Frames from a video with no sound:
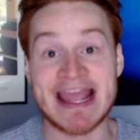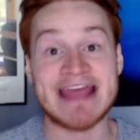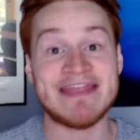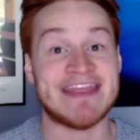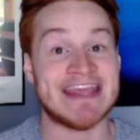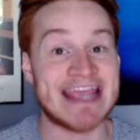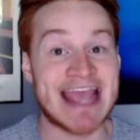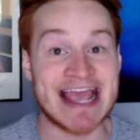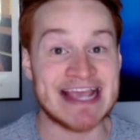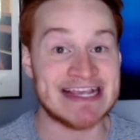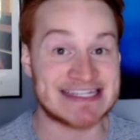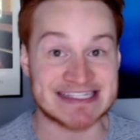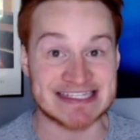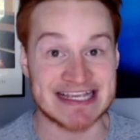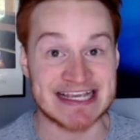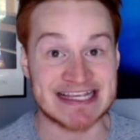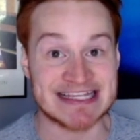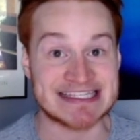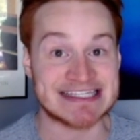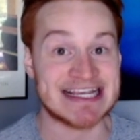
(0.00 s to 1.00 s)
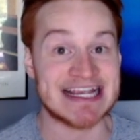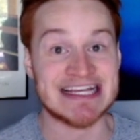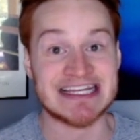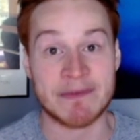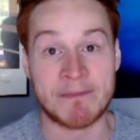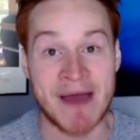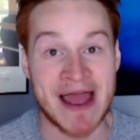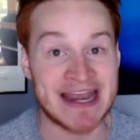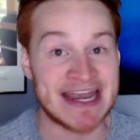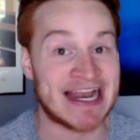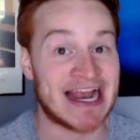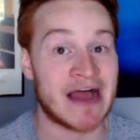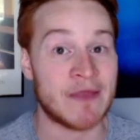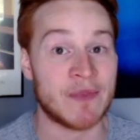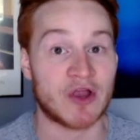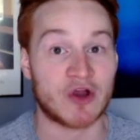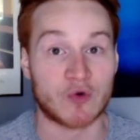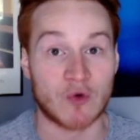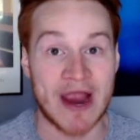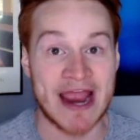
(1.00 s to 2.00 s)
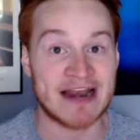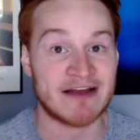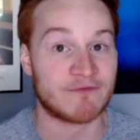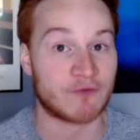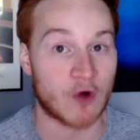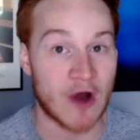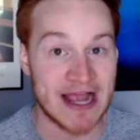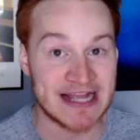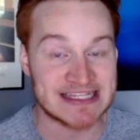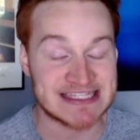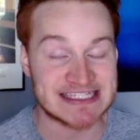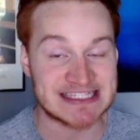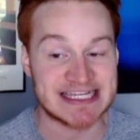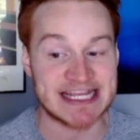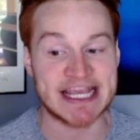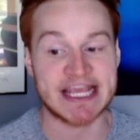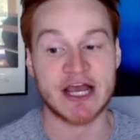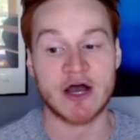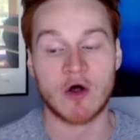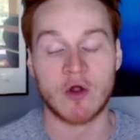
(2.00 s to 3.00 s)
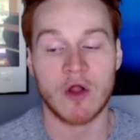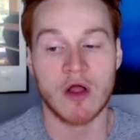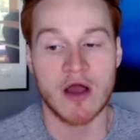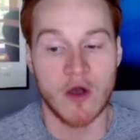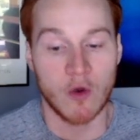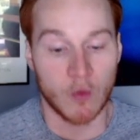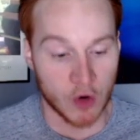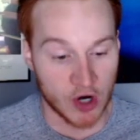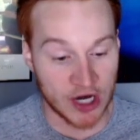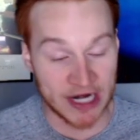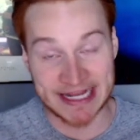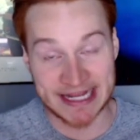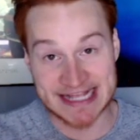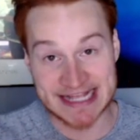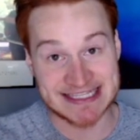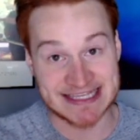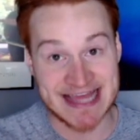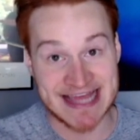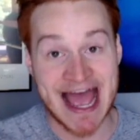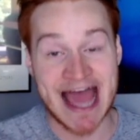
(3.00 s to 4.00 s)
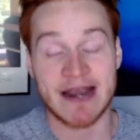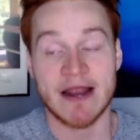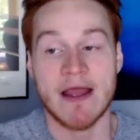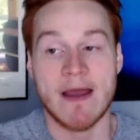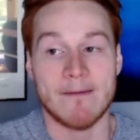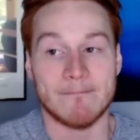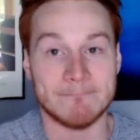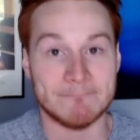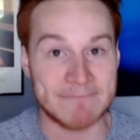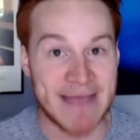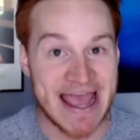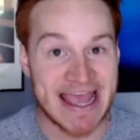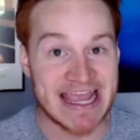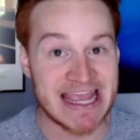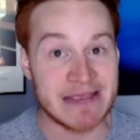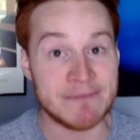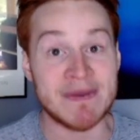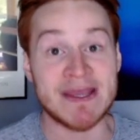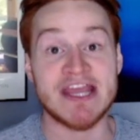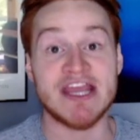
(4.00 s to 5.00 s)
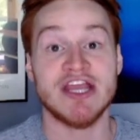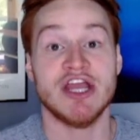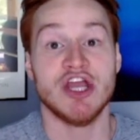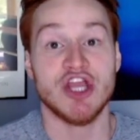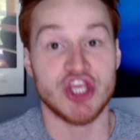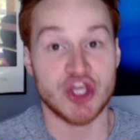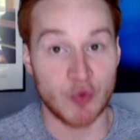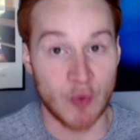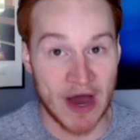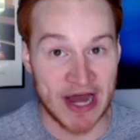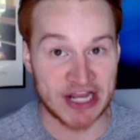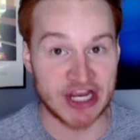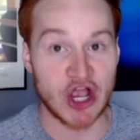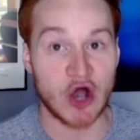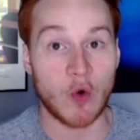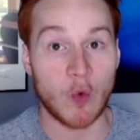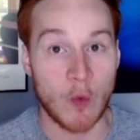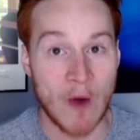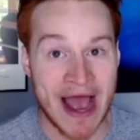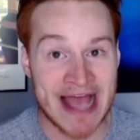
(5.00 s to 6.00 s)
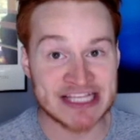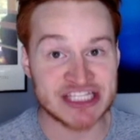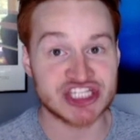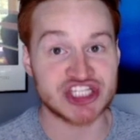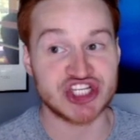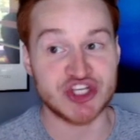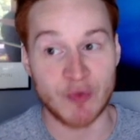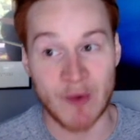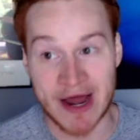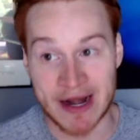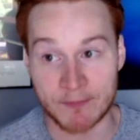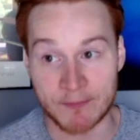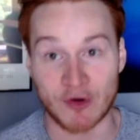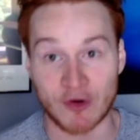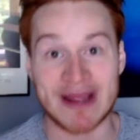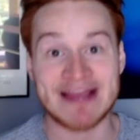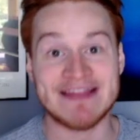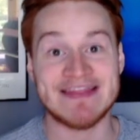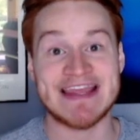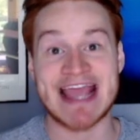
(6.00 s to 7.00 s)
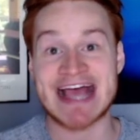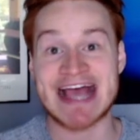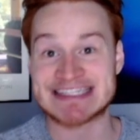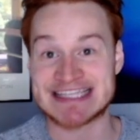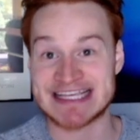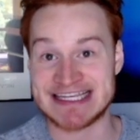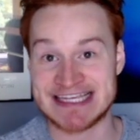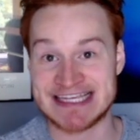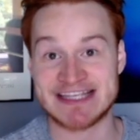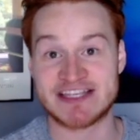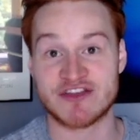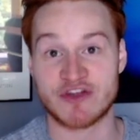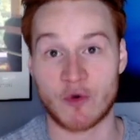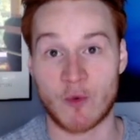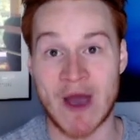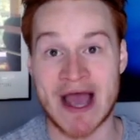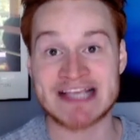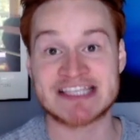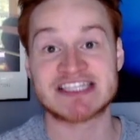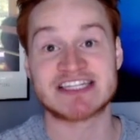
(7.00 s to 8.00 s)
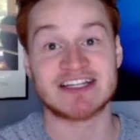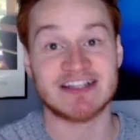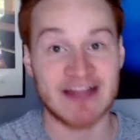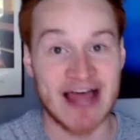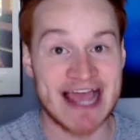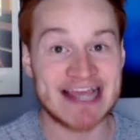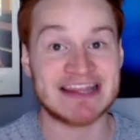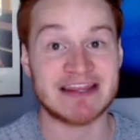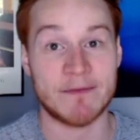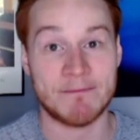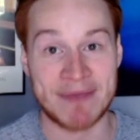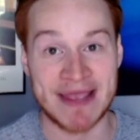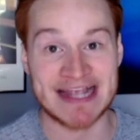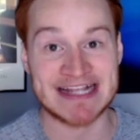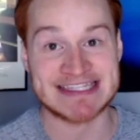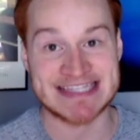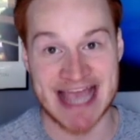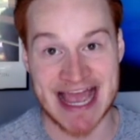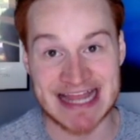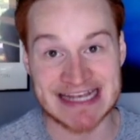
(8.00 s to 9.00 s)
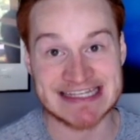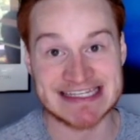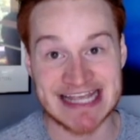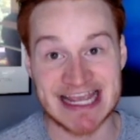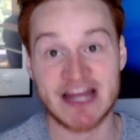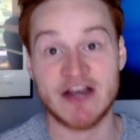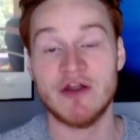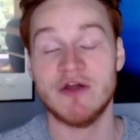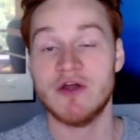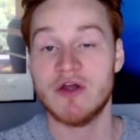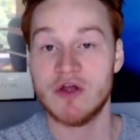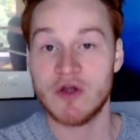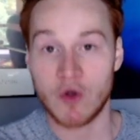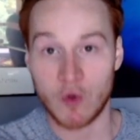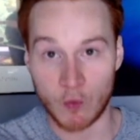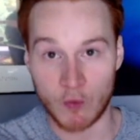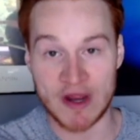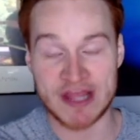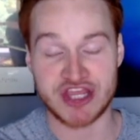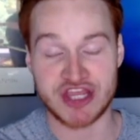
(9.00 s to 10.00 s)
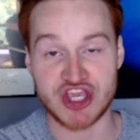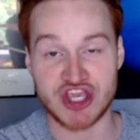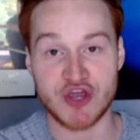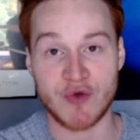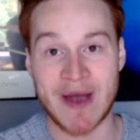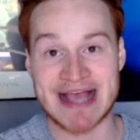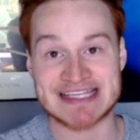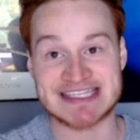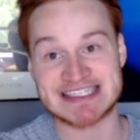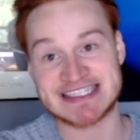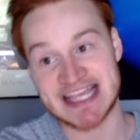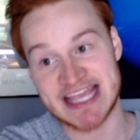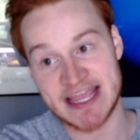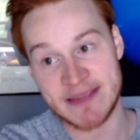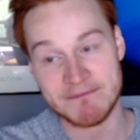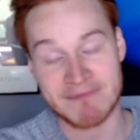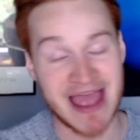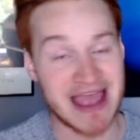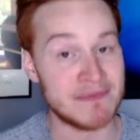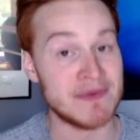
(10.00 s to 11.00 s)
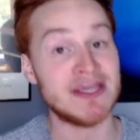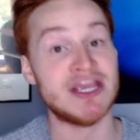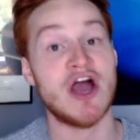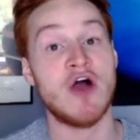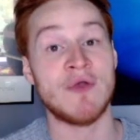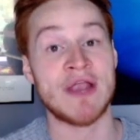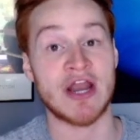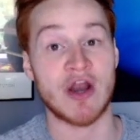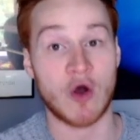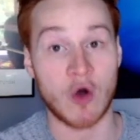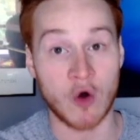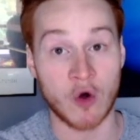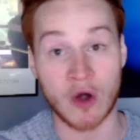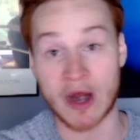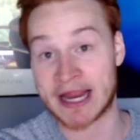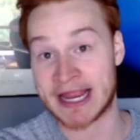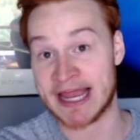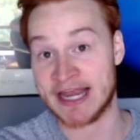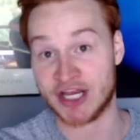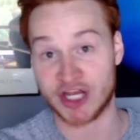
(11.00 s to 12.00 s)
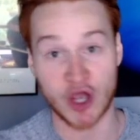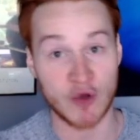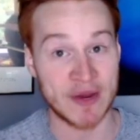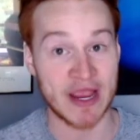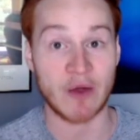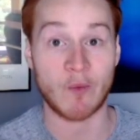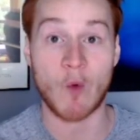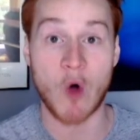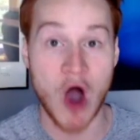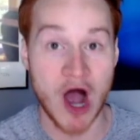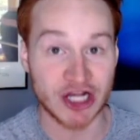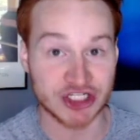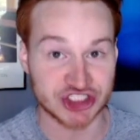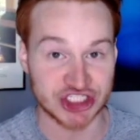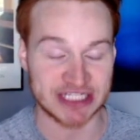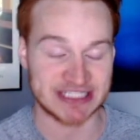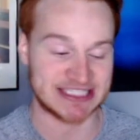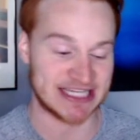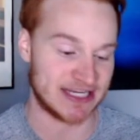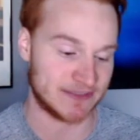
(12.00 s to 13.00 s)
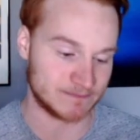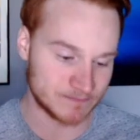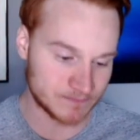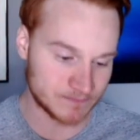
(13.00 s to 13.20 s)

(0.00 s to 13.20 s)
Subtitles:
the ACC, depending on the grant of rights deal. We're going to get to that. Maybe you want to go west. You want to bring the SEC to the west like the Big Ten did with USC. Maybe go get Oregon. Go get Washington.